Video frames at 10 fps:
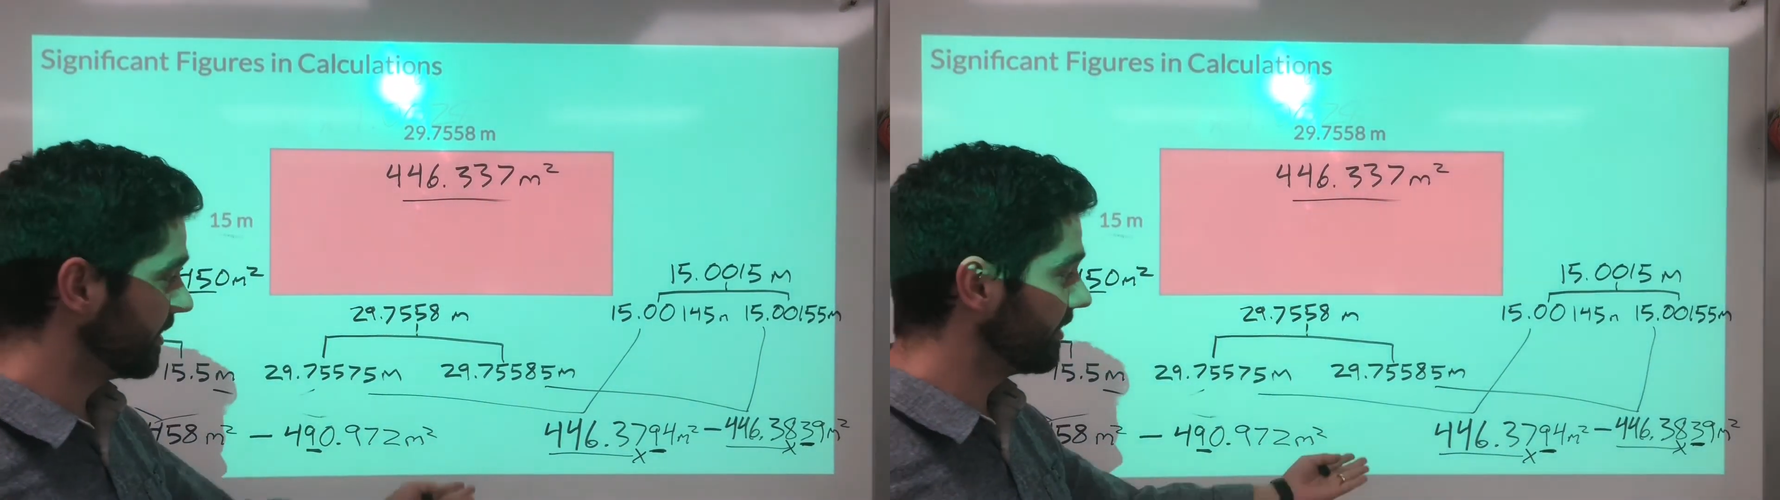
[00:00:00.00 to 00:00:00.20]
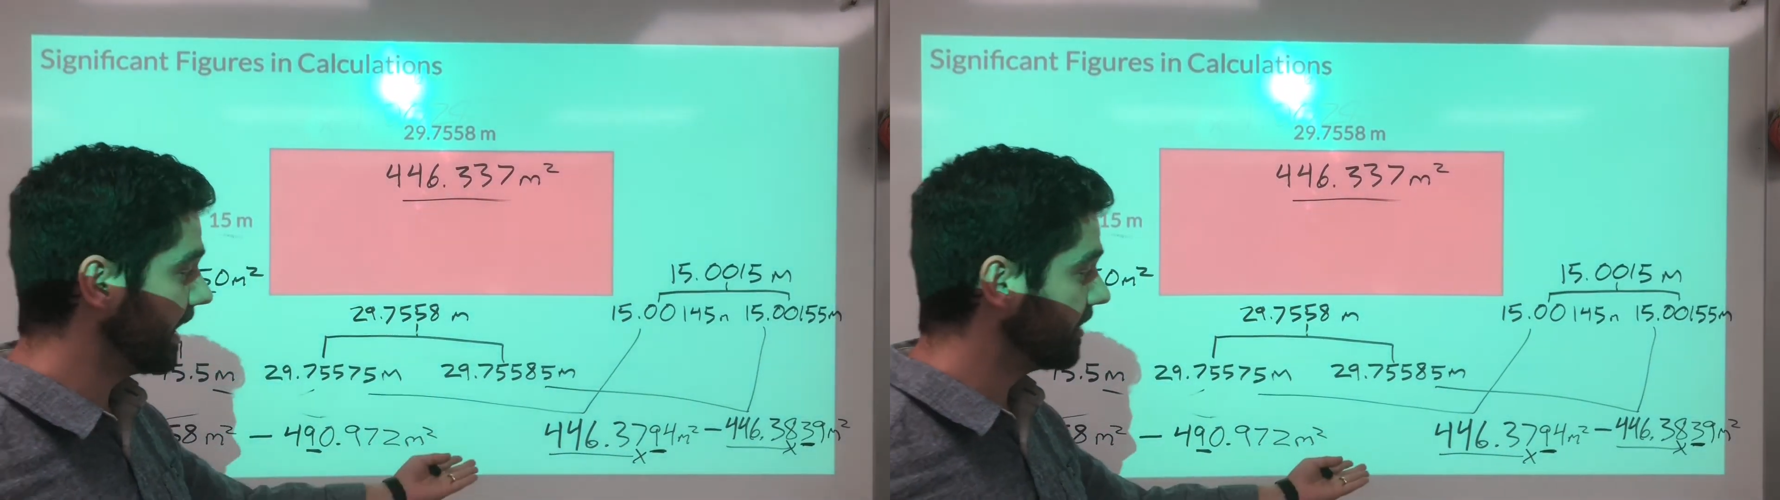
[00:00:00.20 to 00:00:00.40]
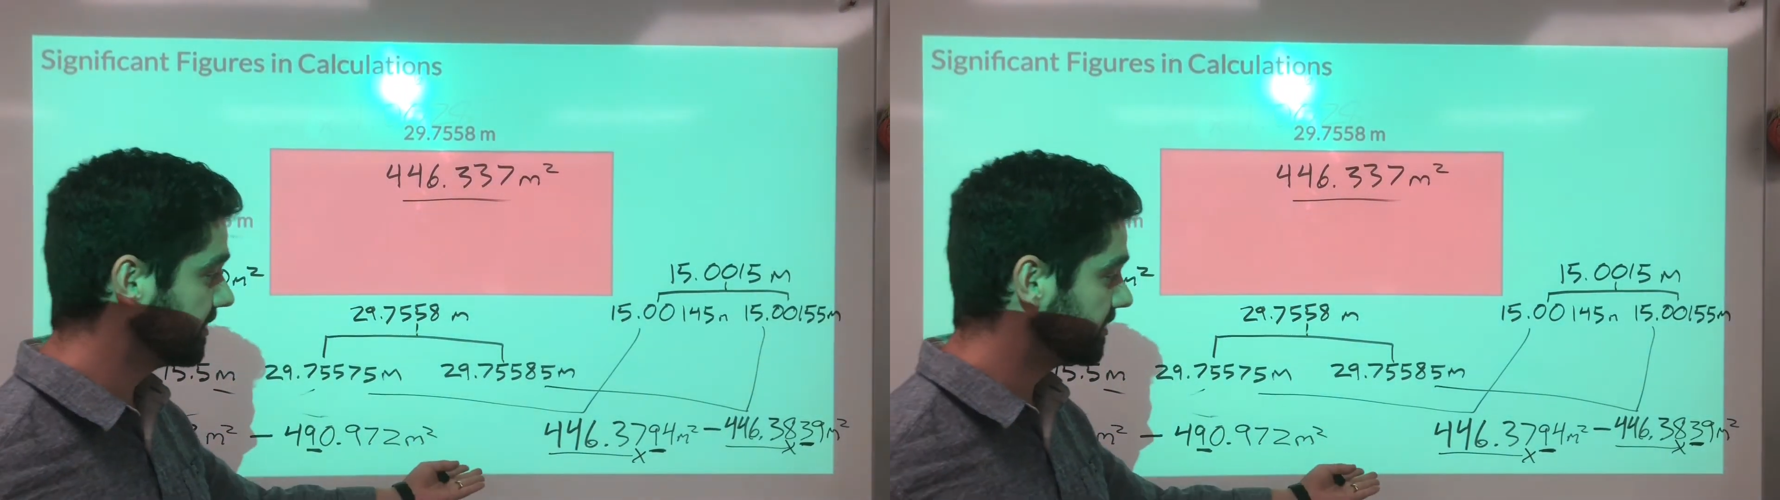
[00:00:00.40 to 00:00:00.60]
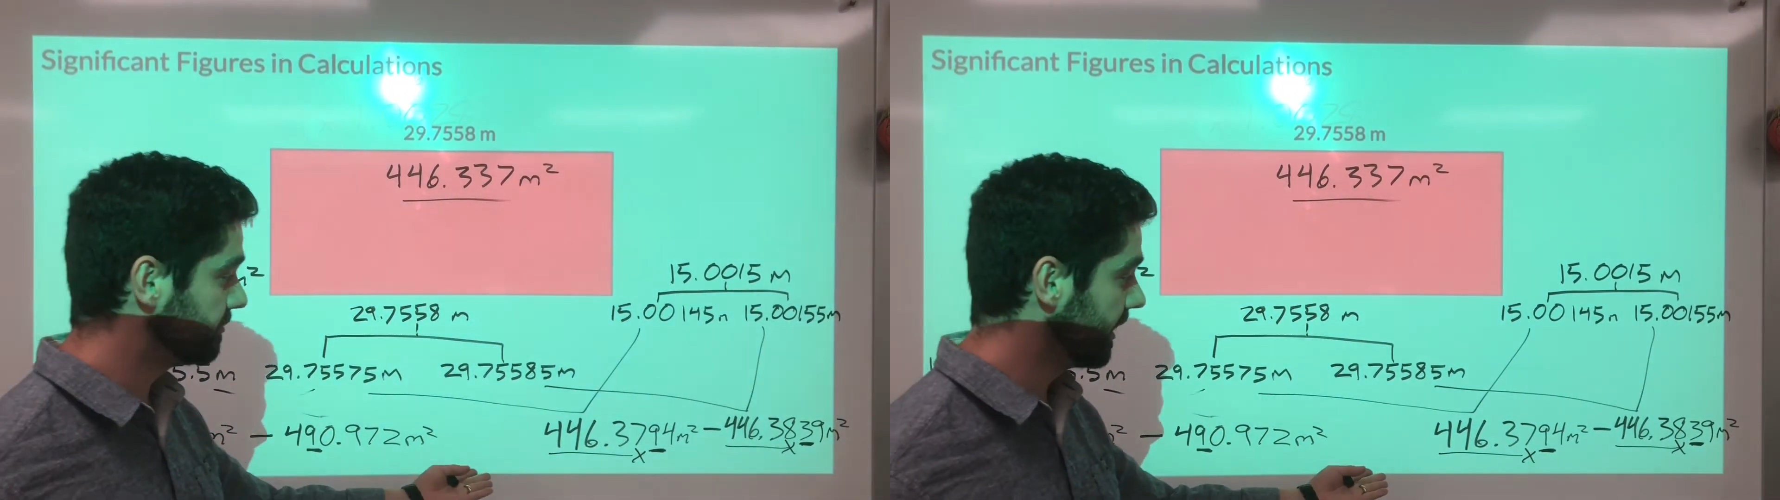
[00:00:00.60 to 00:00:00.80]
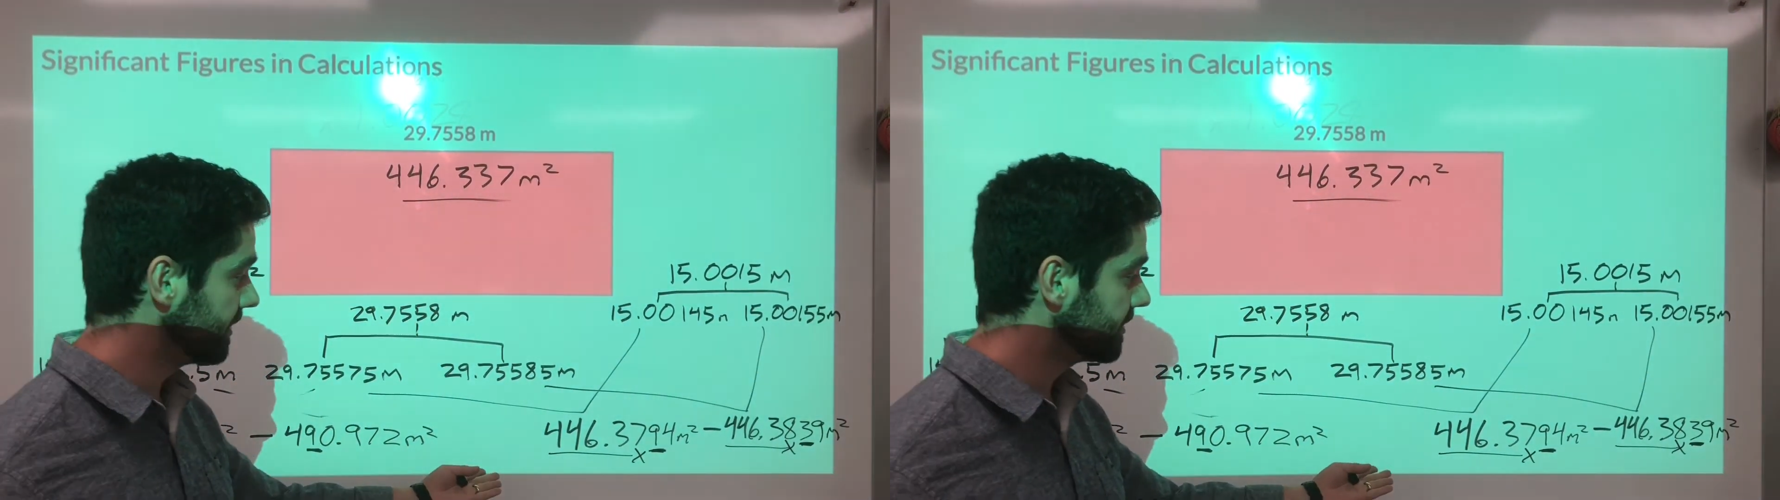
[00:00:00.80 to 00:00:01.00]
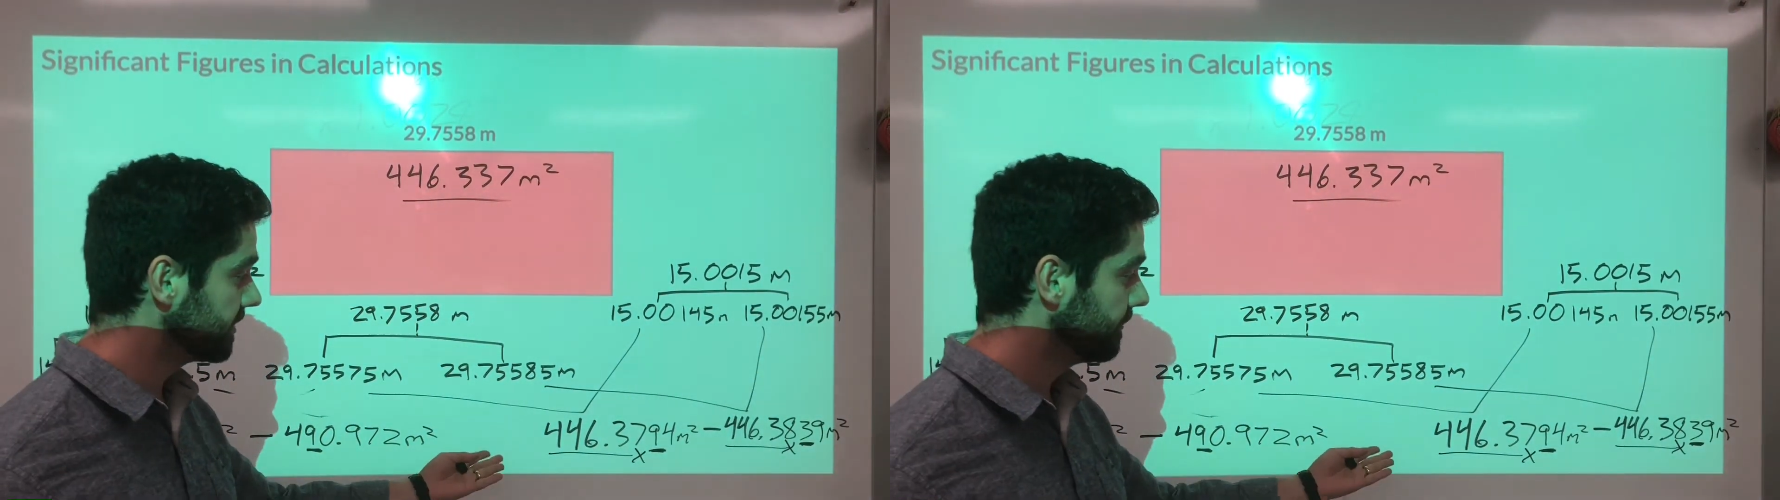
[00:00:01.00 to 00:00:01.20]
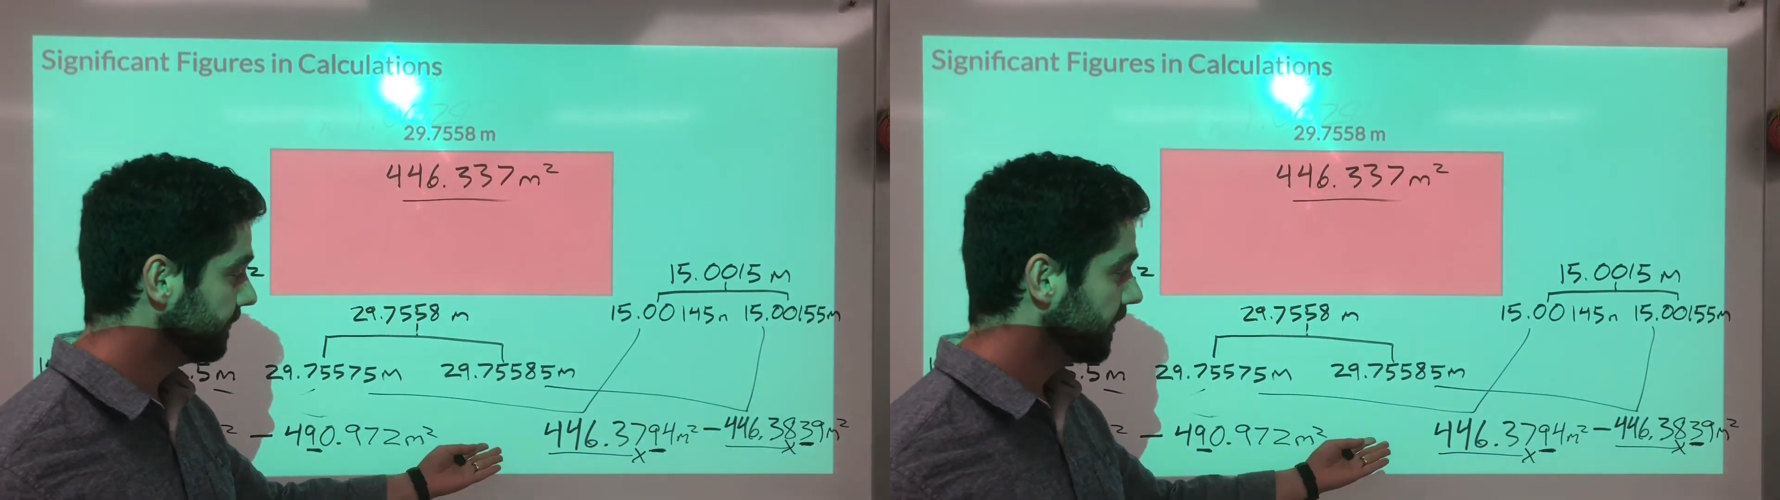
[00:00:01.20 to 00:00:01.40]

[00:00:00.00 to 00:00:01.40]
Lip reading: to the thousandths place.